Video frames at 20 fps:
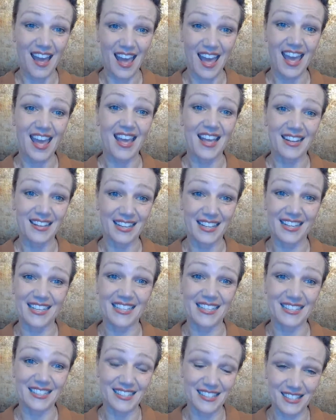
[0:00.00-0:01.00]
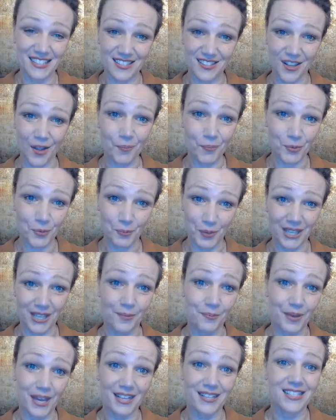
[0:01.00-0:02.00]
And he stopped piggy
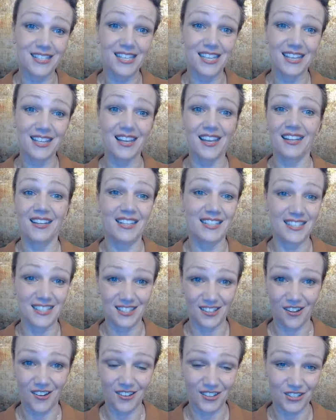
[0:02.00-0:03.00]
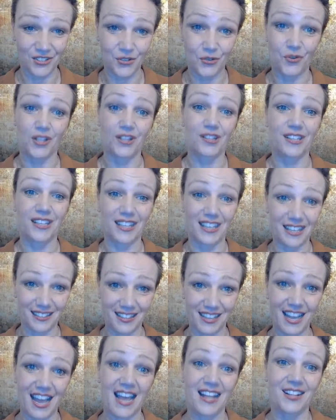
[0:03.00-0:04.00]
pacing and he started trotting and
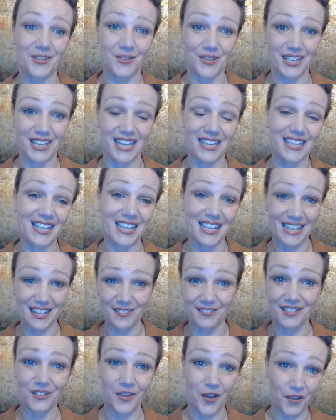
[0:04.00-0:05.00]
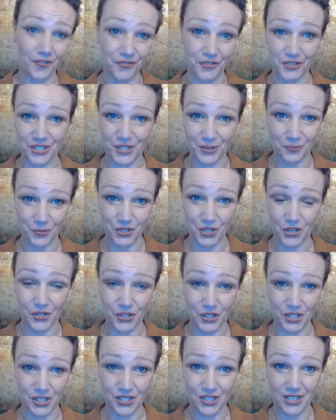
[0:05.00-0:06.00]
cantering, and he even offered some
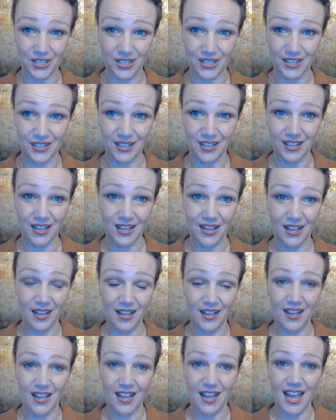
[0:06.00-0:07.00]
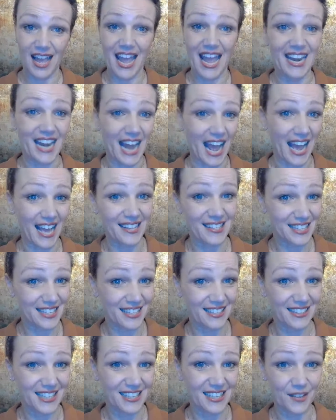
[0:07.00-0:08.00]
tolt. And I
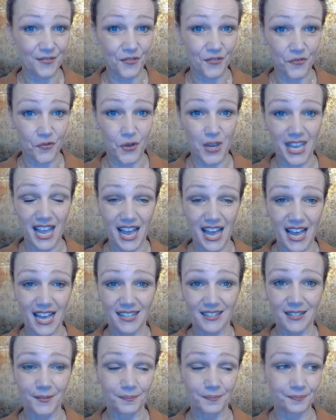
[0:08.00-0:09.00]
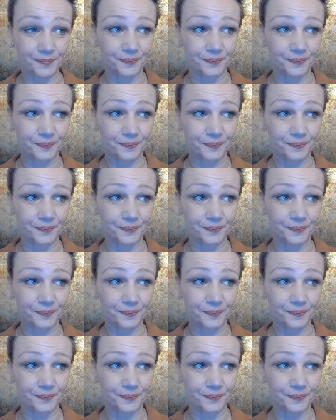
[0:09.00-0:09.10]
think that if we had,